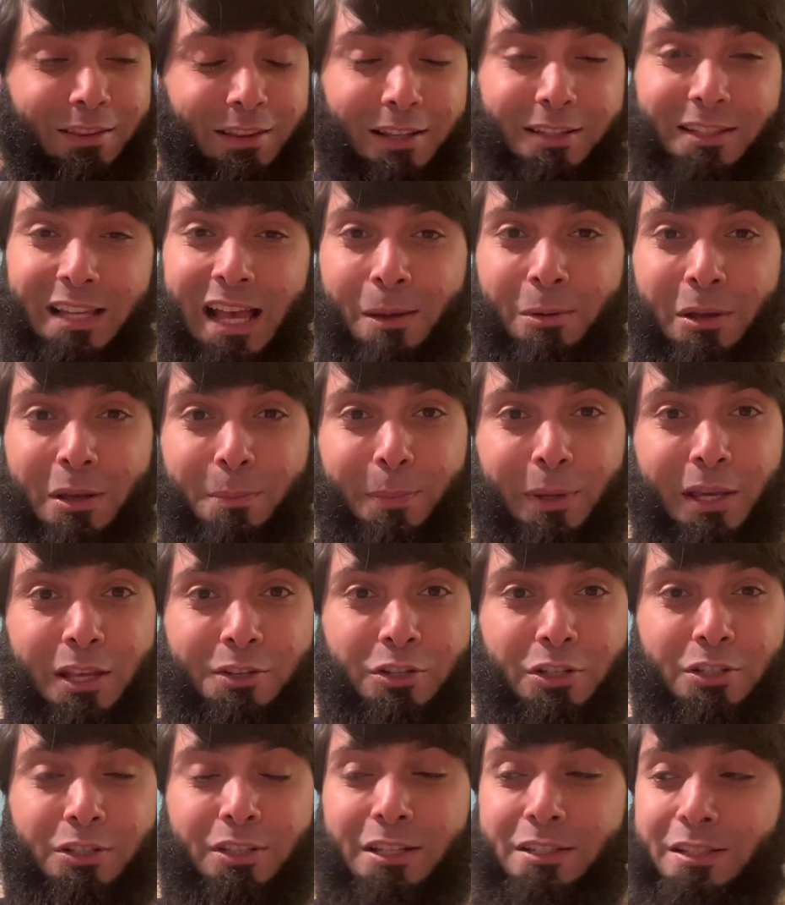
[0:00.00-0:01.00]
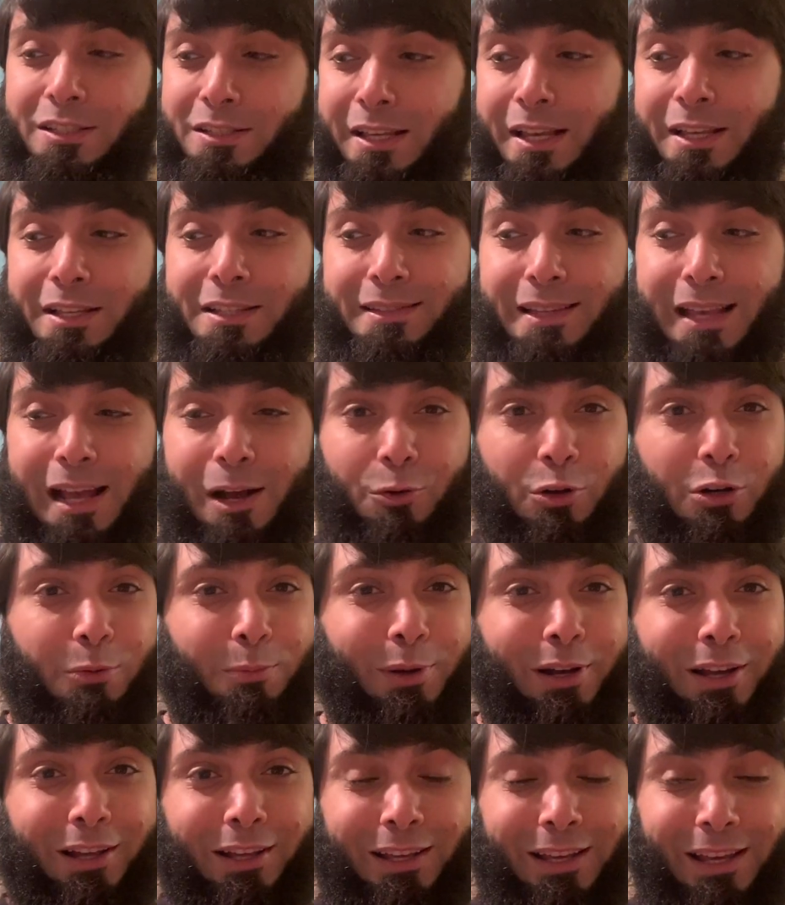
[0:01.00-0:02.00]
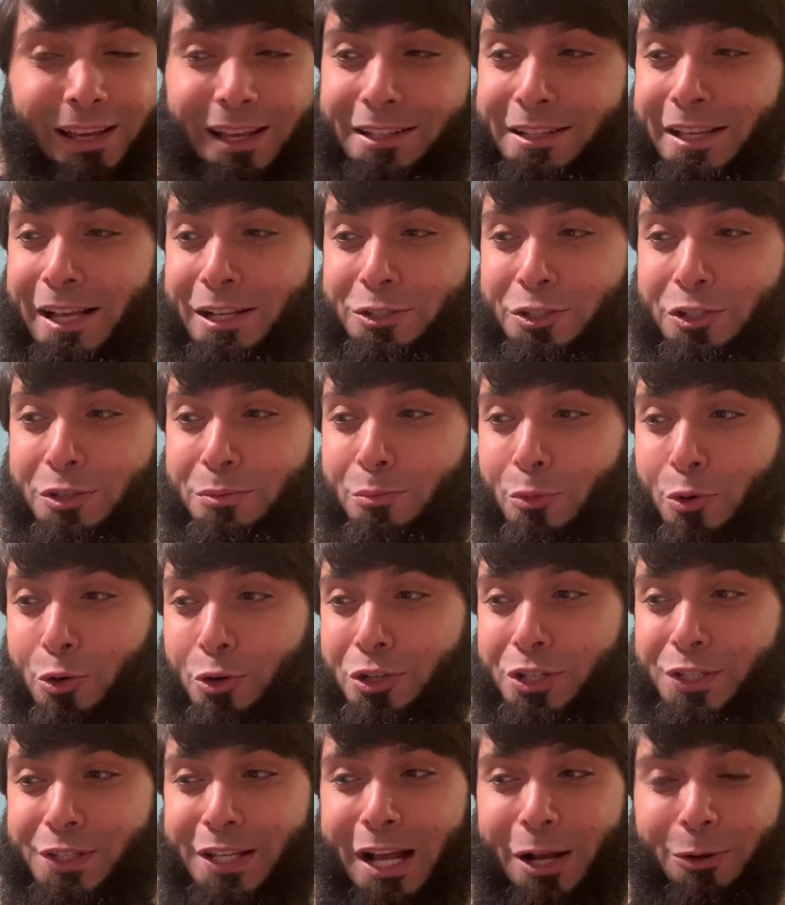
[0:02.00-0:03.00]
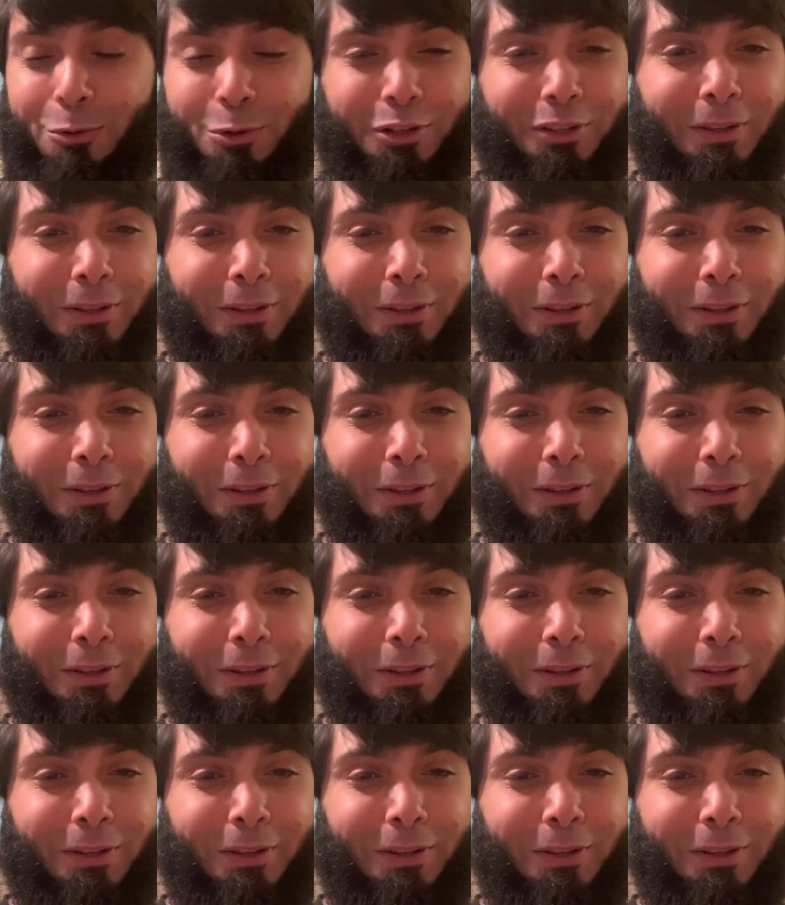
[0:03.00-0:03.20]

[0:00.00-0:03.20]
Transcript: atomic peaches doesn't say sour, but it's actually more sour